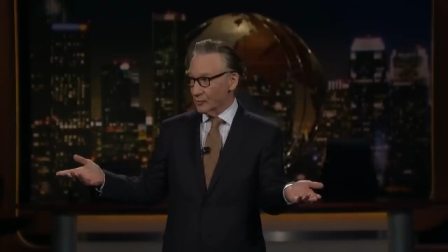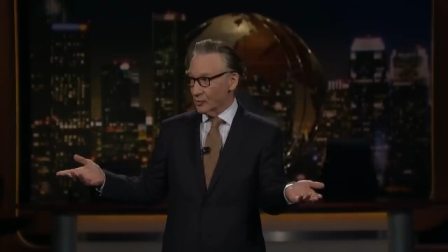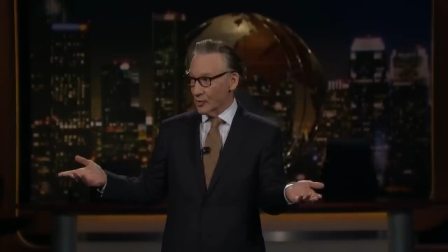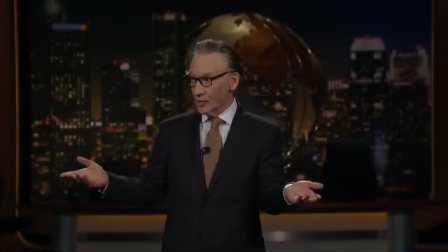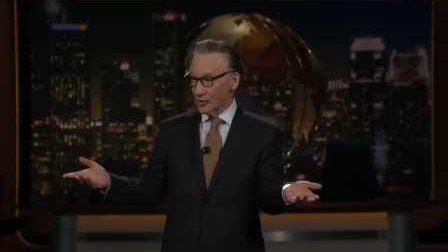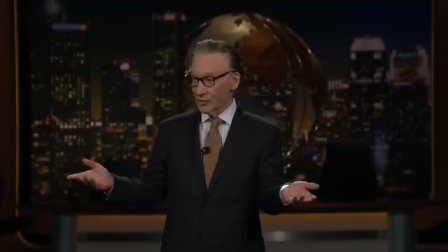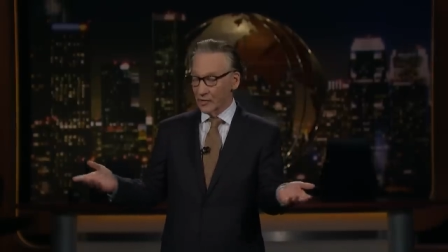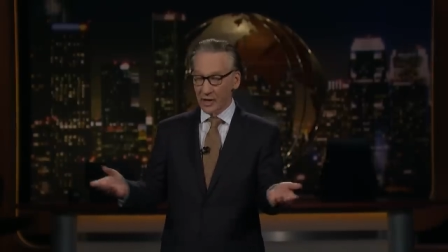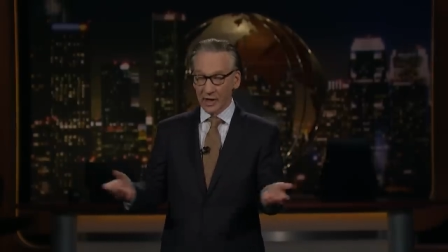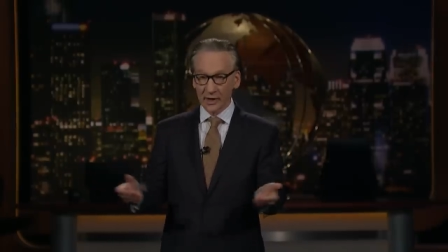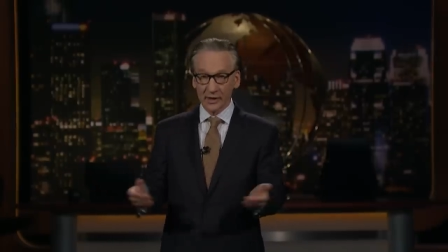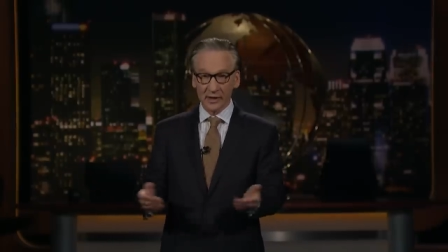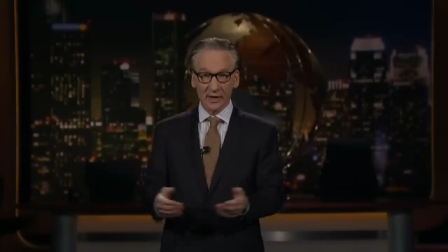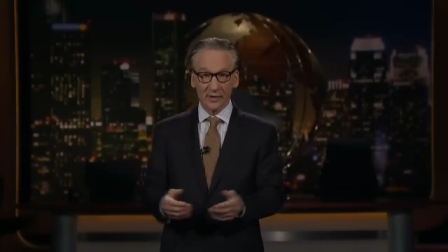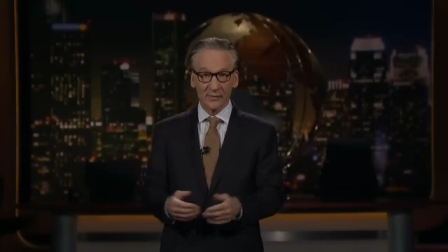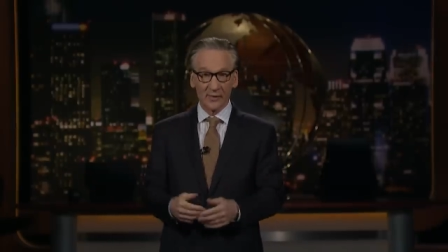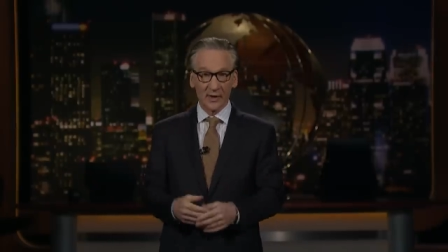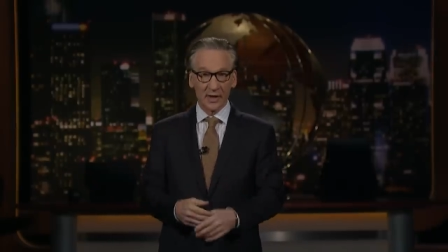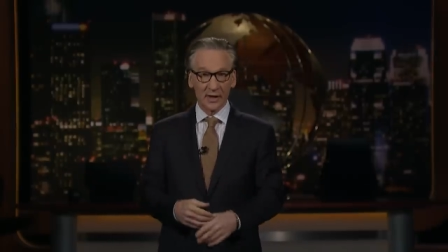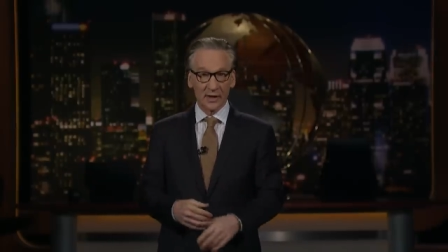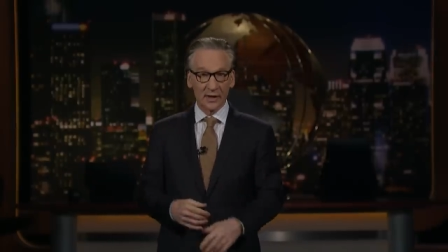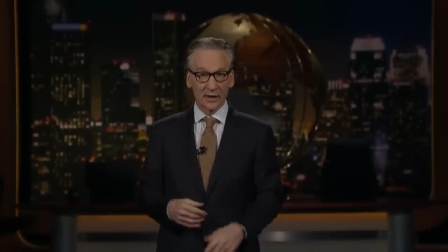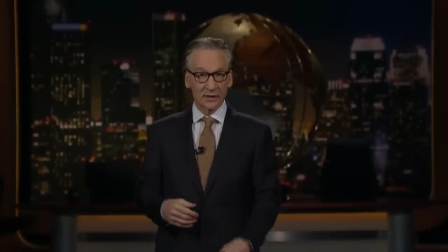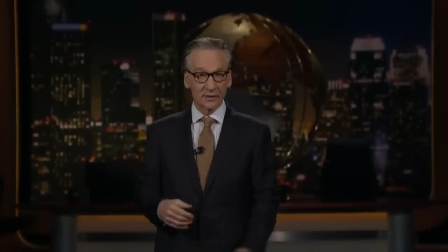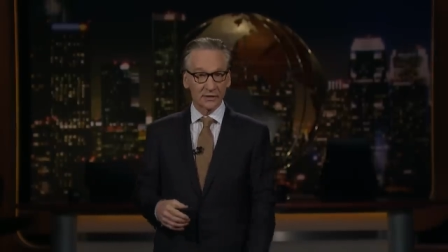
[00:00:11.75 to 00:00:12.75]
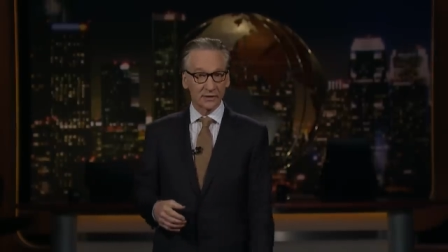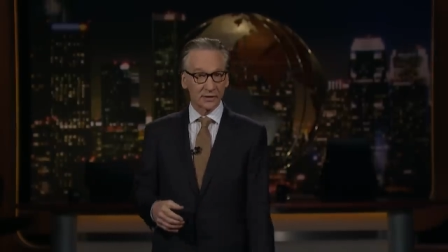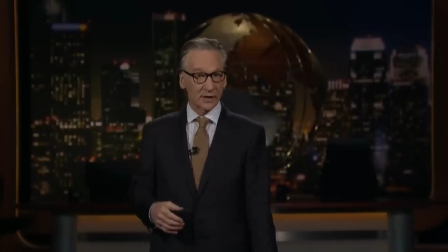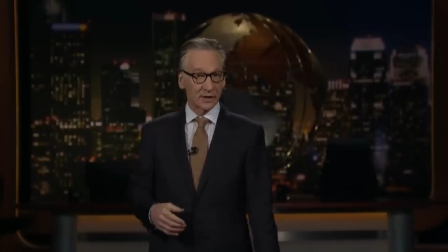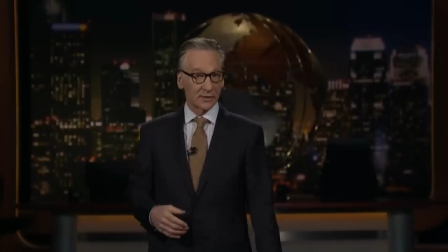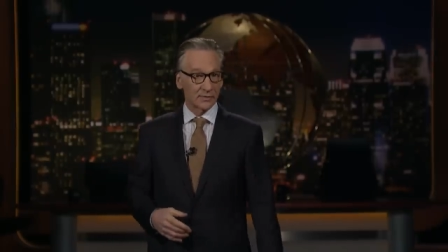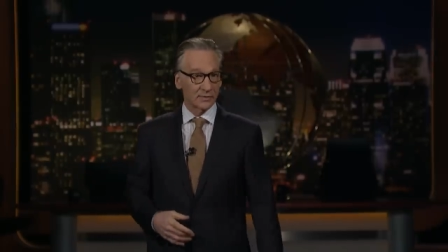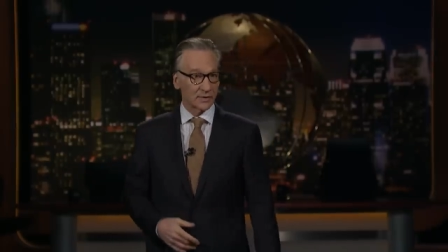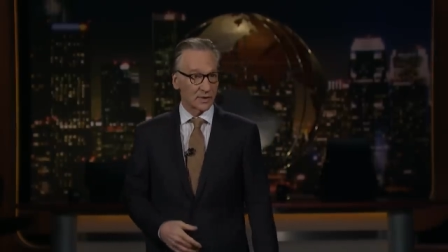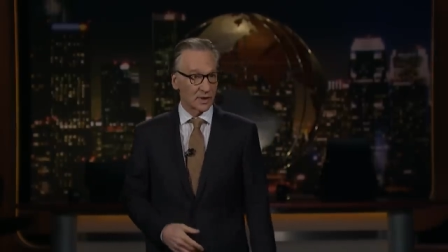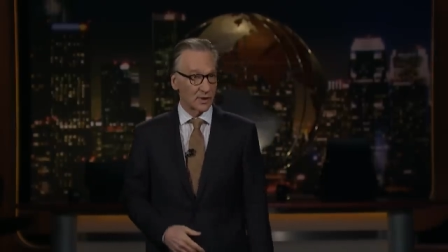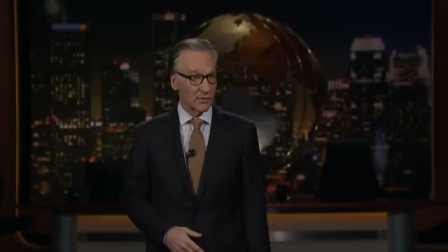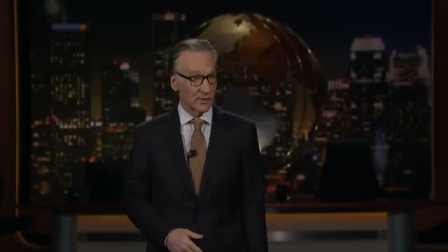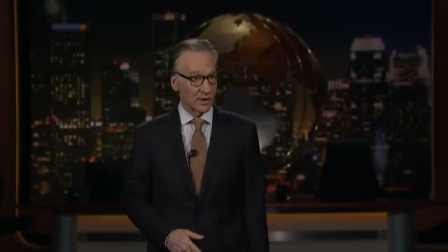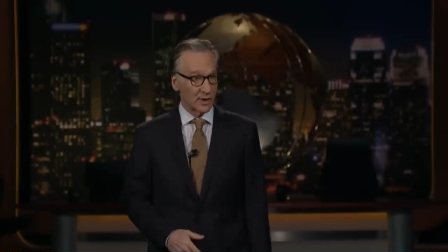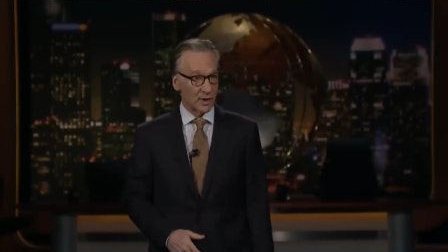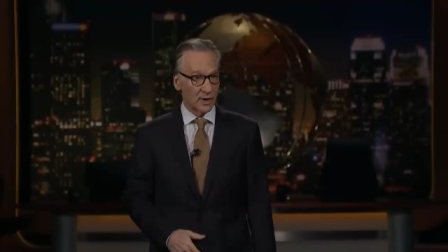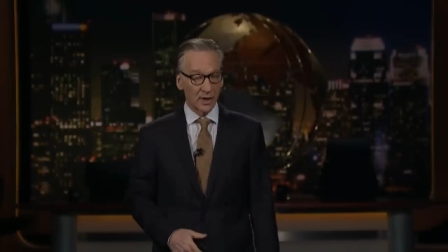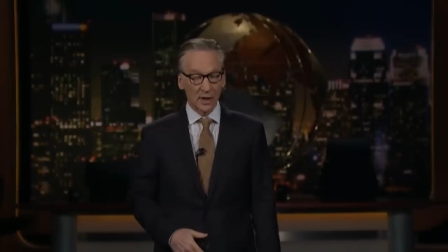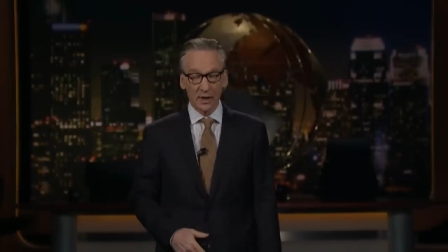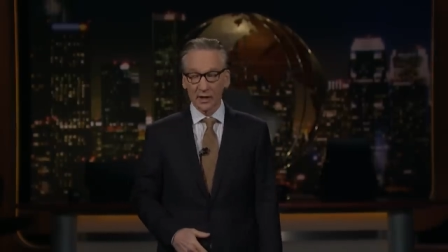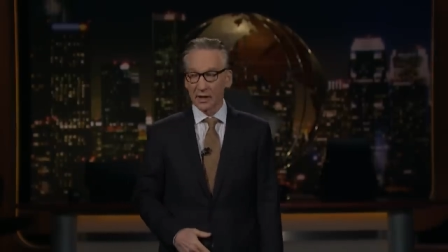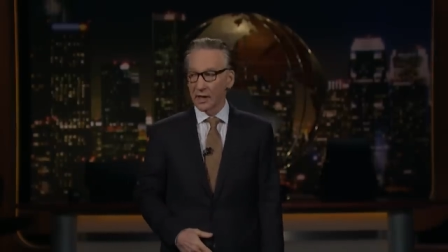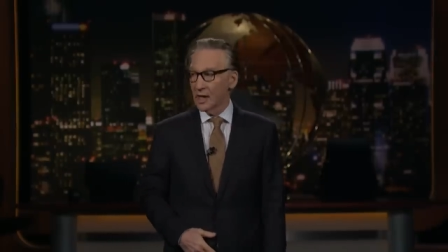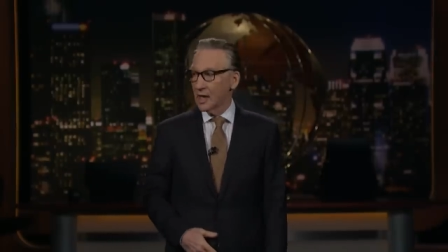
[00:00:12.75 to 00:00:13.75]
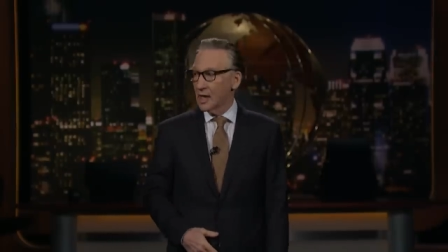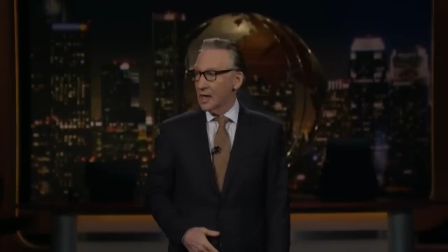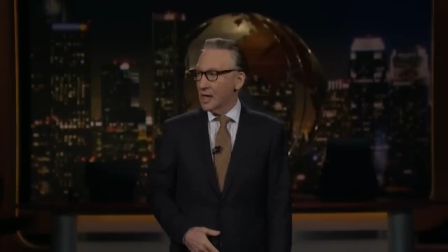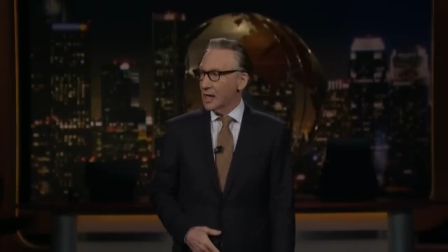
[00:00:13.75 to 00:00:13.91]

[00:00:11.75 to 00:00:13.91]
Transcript: War on comedians keeps going on.